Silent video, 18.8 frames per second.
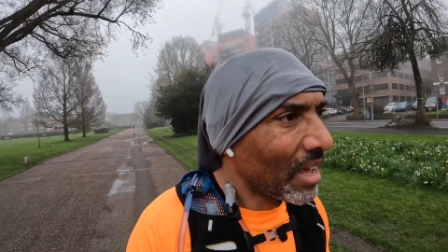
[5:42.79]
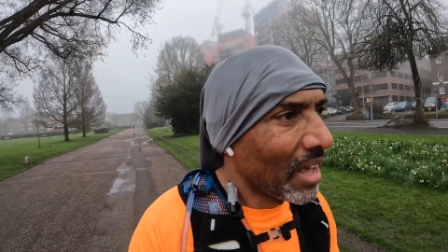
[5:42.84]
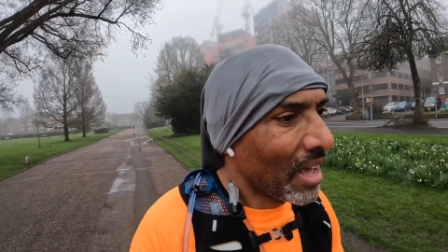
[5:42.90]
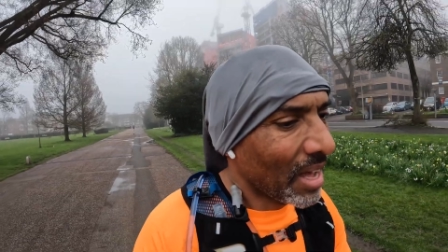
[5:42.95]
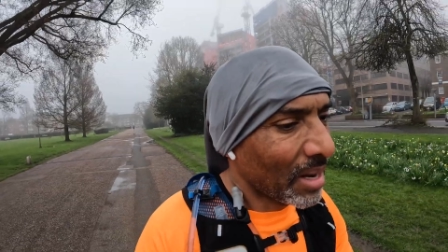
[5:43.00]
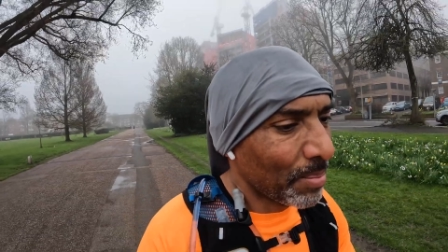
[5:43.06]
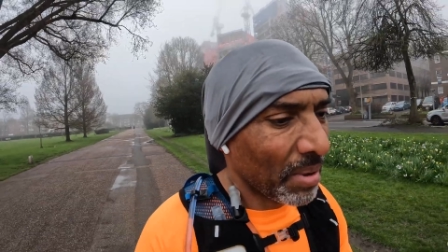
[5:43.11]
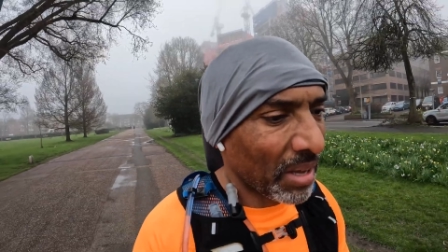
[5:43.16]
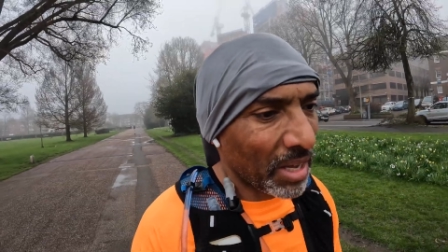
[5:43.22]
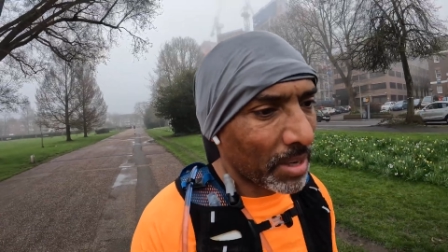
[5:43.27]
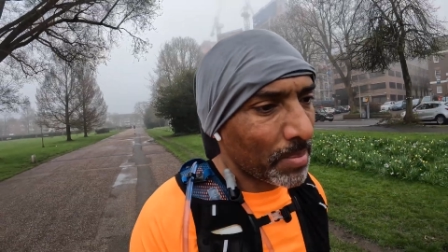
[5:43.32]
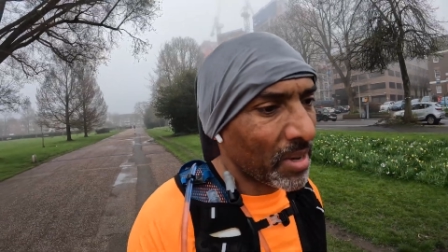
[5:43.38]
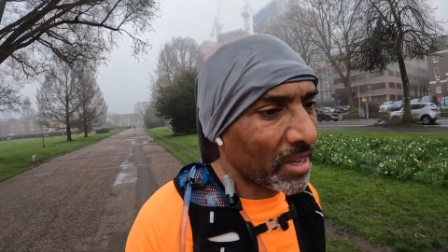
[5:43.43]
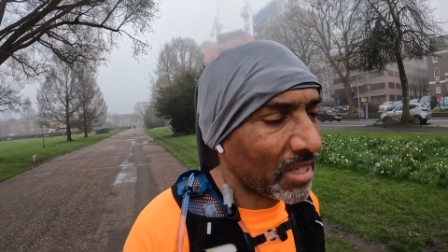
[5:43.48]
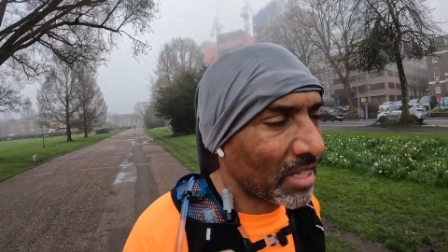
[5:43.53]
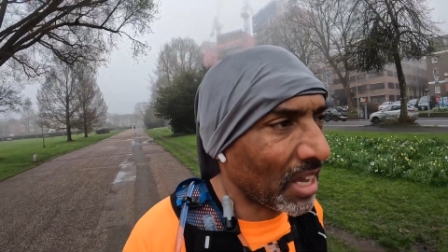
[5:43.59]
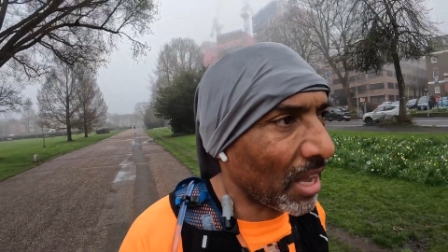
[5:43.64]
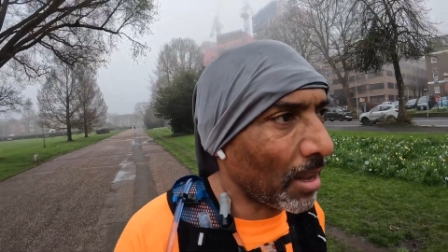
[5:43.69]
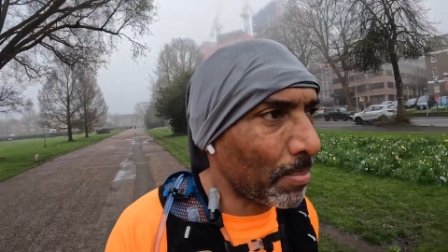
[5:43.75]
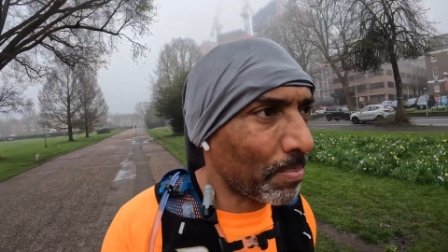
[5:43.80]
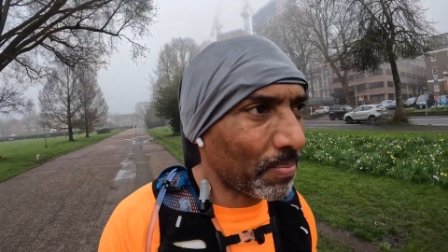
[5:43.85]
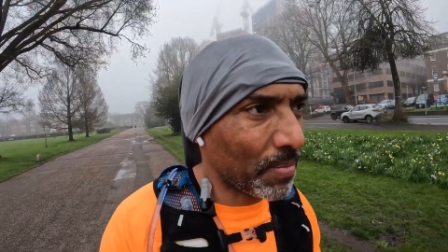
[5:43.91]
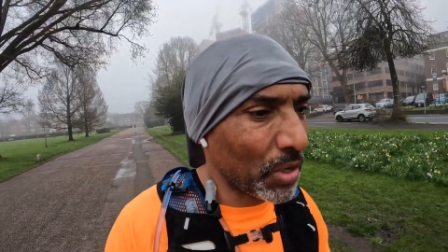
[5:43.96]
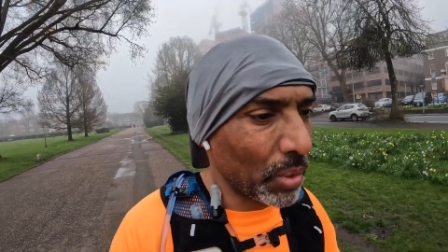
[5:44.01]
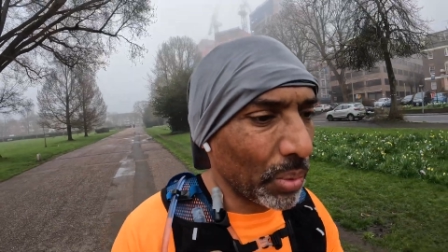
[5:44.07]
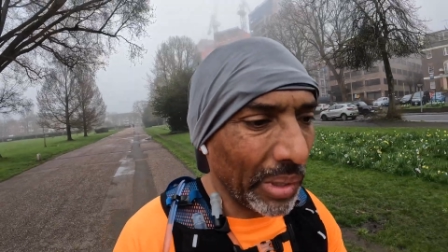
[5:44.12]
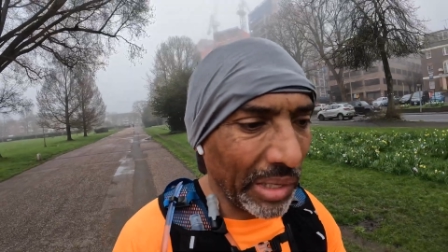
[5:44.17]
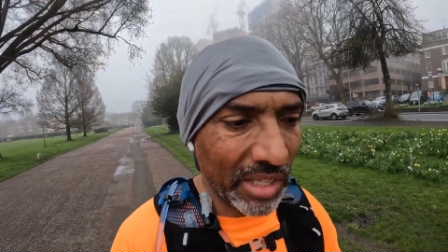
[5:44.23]
and begin my
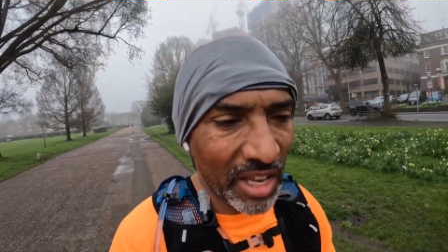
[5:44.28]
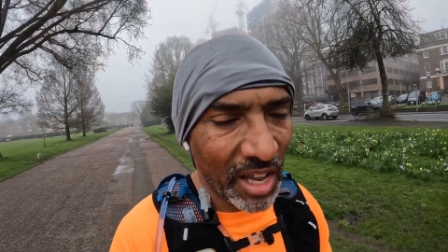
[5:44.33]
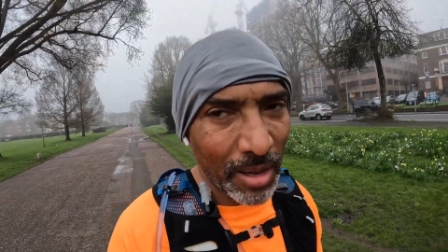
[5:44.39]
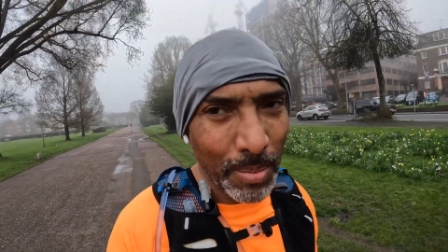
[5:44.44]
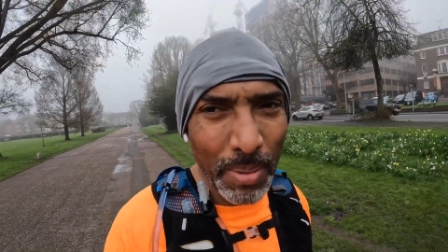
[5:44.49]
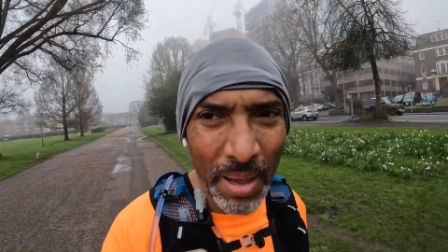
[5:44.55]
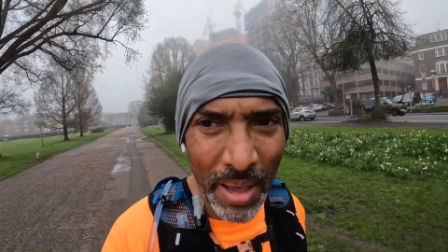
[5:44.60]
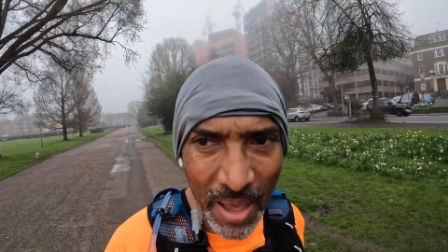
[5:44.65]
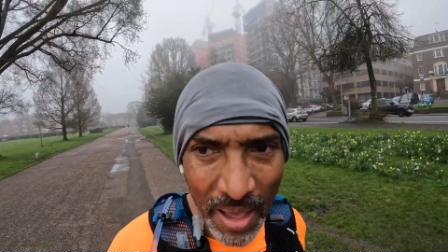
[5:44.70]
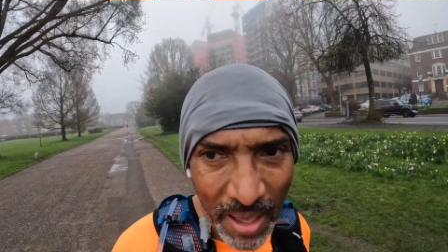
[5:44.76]
2-week taper.